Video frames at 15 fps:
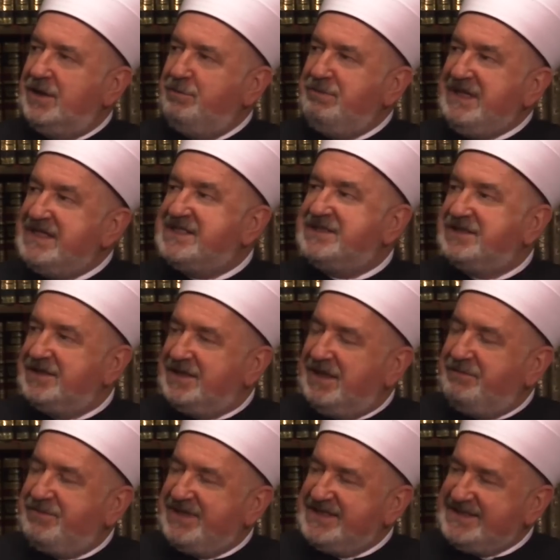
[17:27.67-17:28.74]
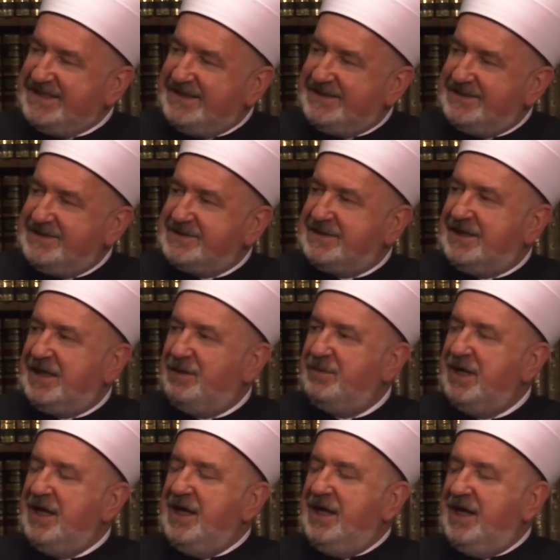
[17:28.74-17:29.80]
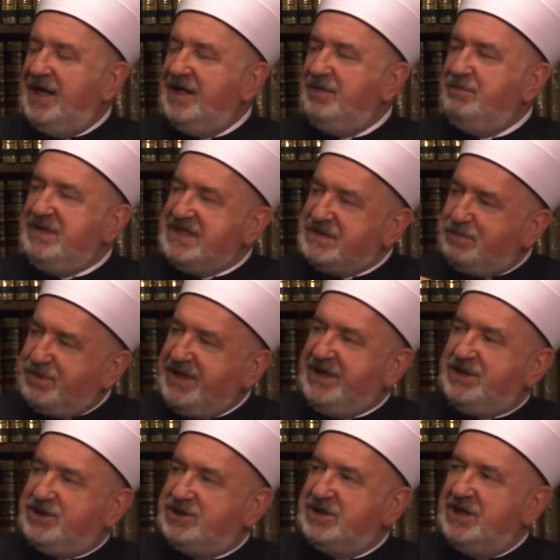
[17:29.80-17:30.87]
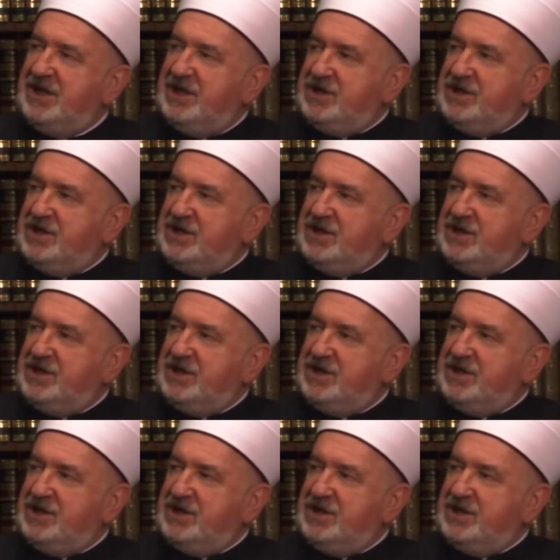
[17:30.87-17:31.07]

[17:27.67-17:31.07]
misrepresent Islam and mispreach.